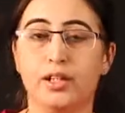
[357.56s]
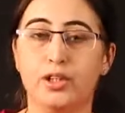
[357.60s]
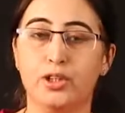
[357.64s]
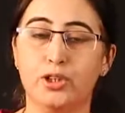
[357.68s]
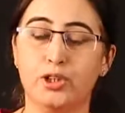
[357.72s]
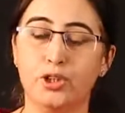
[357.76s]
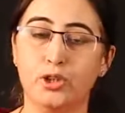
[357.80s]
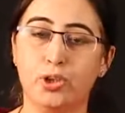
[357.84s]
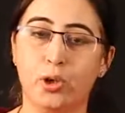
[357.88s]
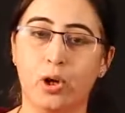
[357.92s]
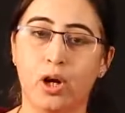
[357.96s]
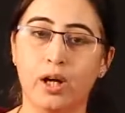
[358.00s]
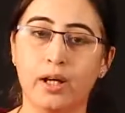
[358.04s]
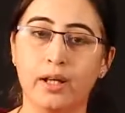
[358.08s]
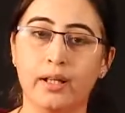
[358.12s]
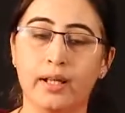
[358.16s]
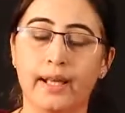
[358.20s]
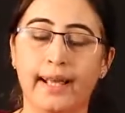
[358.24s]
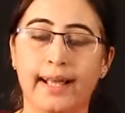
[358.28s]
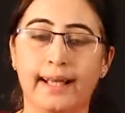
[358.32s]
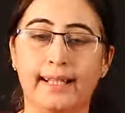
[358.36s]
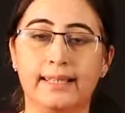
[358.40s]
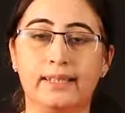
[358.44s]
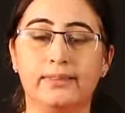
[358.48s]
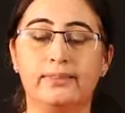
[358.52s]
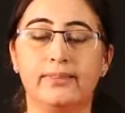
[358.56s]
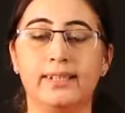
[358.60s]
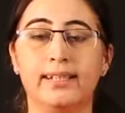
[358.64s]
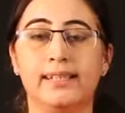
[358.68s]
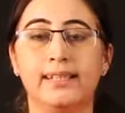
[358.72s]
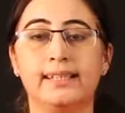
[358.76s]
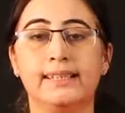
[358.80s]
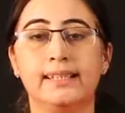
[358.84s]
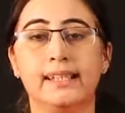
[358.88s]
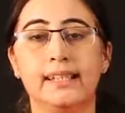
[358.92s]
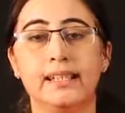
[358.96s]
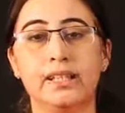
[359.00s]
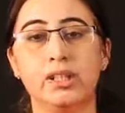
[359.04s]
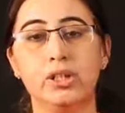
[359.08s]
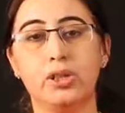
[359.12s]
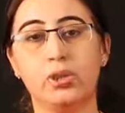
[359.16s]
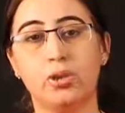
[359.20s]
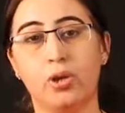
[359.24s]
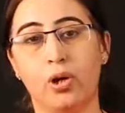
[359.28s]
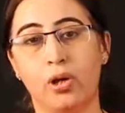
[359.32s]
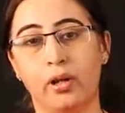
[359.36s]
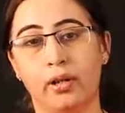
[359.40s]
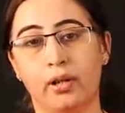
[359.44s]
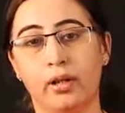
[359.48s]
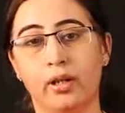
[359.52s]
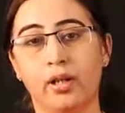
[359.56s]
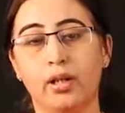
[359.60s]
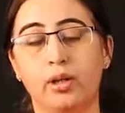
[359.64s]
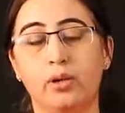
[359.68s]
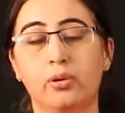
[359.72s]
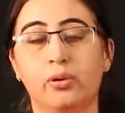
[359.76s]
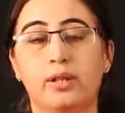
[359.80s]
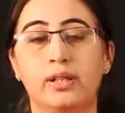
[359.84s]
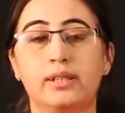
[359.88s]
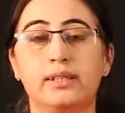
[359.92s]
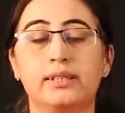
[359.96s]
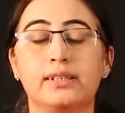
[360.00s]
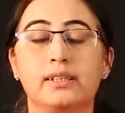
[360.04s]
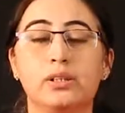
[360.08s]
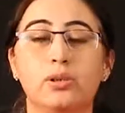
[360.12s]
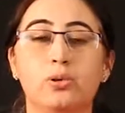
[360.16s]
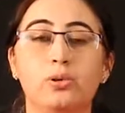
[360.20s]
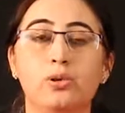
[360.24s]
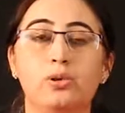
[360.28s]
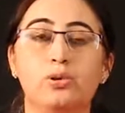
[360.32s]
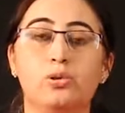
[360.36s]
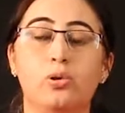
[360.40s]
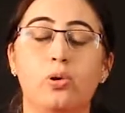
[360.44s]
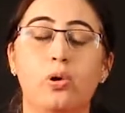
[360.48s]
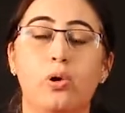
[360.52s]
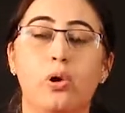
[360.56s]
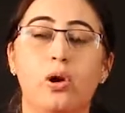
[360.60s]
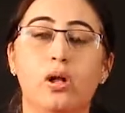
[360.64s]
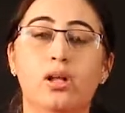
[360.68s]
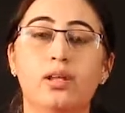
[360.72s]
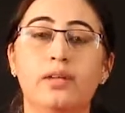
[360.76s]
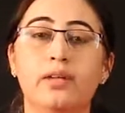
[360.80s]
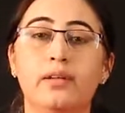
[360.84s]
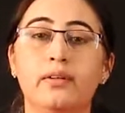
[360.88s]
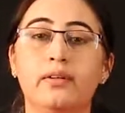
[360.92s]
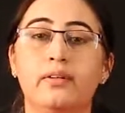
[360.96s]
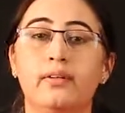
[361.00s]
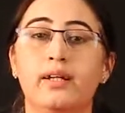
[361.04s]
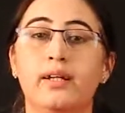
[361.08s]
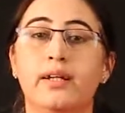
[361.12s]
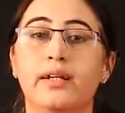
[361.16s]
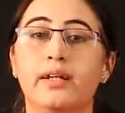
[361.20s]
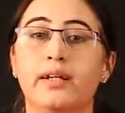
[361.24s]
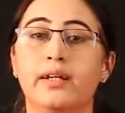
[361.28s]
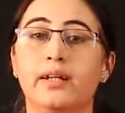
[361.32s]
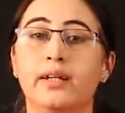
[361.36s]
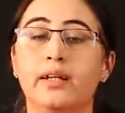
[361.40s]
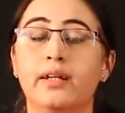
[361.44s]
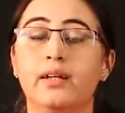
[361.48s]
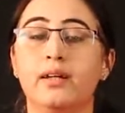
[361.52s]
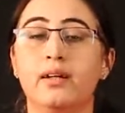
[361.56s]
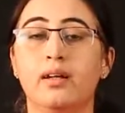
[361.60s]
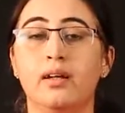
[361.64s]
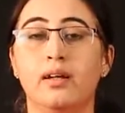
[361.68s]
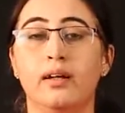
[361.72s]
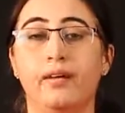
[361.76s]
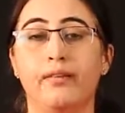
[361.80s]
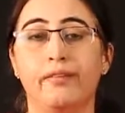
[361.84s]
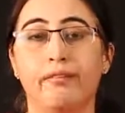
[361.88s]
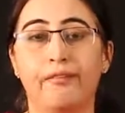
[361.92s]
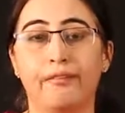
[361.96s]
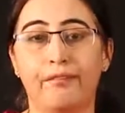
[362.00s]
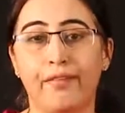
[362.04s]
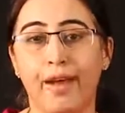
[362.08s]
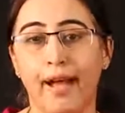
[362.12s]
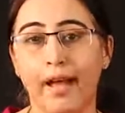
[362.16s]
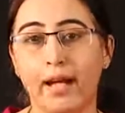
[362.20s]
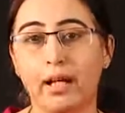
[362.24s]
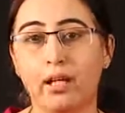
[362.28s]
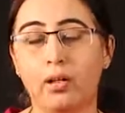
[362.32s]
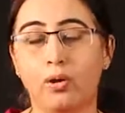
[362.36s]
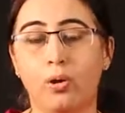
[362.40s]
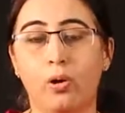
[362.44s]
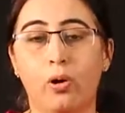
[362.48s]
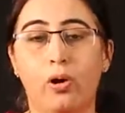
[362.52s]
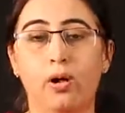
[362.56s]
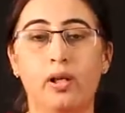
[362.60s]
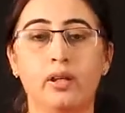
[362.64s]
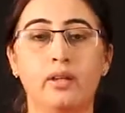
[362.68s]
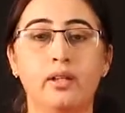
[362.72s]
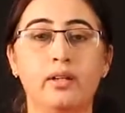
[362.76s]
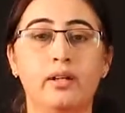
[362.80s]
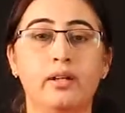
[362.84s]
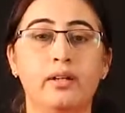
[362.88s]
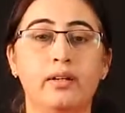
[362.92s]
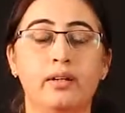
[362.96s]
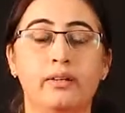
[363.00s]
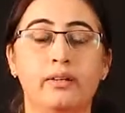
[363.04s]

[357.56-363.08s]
insured as well as insurer to disclose all the related fact, all the